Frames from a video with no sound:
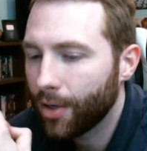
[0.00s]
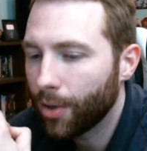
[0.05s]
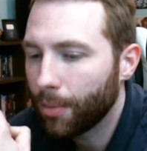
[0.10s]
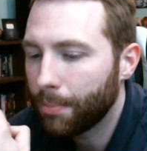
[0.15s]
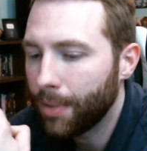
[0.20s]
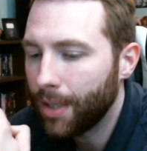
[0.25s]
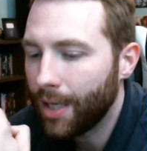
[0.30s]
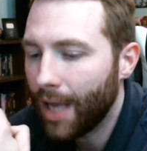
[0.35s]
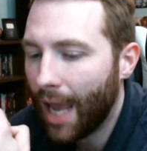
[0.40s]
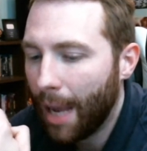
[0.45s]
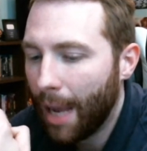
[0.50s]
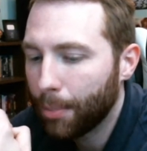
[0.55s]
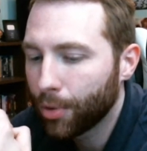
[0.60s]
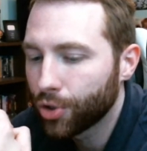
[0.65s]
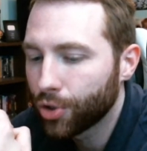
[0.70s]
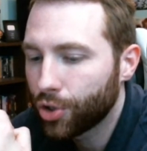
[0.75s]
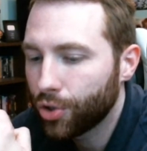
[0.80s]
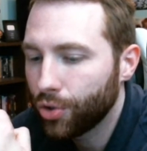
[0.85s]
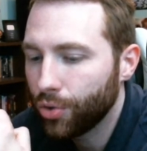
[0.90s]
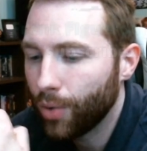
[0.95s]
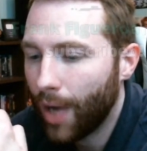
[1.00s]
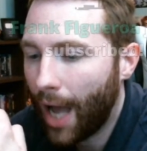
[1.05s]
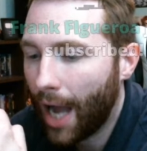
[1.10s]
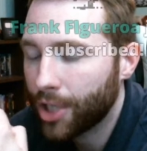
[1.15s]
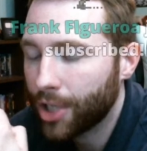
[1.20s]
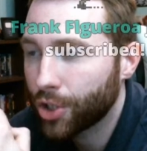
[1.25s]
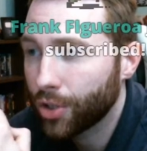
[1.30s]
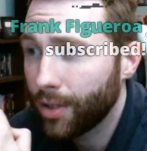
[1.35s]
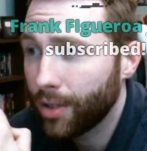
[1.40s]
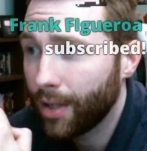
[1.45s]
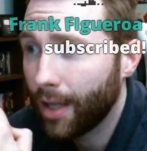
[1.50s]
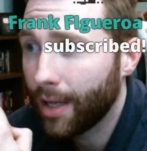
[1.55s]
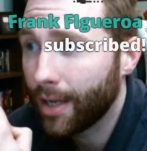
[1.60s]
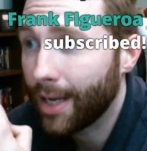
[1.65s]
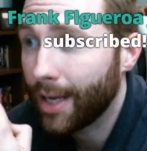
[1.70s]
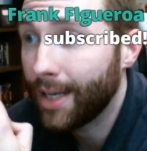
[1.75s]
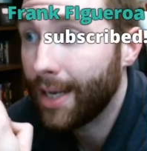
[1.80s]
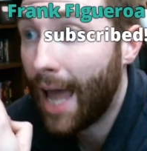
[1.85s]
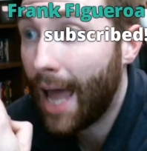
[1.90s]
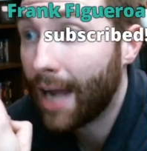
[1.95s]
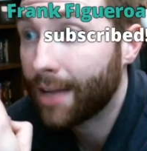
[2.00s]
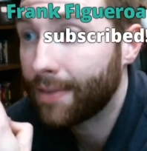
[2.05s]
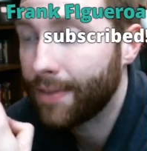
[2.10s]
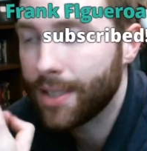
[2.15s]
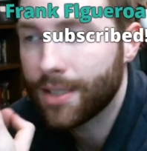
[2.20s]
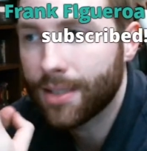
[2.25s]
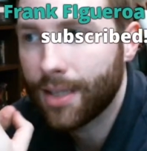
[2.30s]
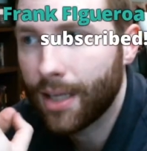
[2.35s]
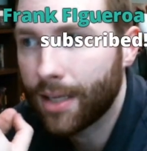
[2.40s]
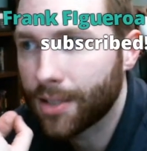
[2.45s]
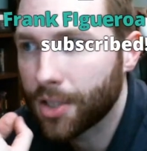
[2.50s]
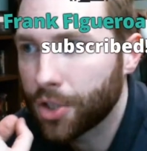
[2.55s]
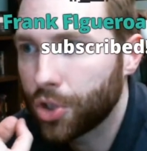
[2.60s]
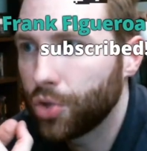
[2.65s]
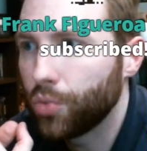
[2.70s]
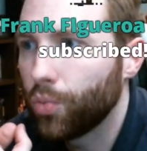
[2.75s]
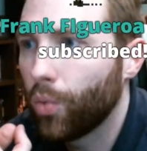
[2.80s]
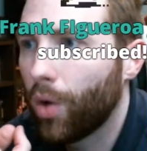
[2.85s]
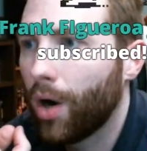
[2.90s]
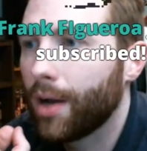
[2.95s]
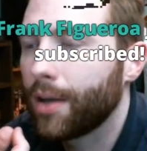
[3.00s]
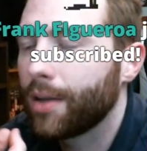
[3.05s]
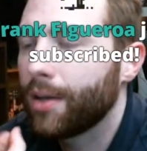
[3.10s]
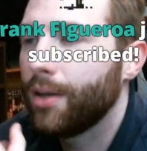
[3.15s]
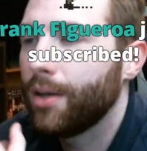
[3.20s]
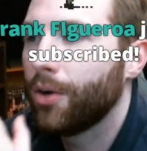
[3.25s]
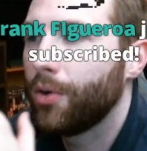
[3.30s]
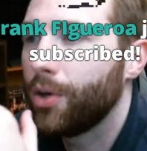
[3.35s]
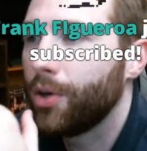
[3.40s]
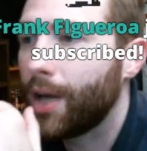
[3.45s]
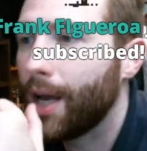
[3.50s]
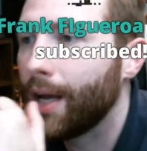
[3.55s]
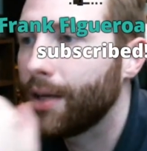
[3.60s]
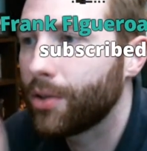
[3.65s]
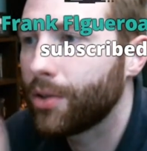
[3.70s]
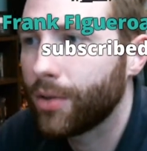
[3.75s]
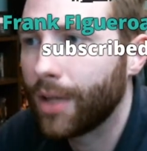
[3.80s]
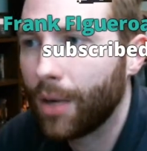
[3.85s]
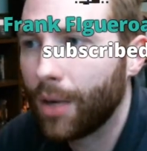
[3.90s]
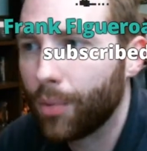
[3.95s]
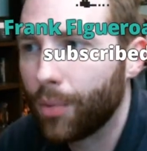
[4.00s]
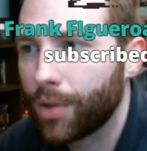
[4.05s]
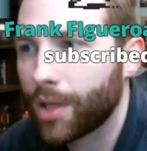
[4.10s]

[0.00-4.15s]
be able to actually, like, enact these things that you want, and you can't do that with a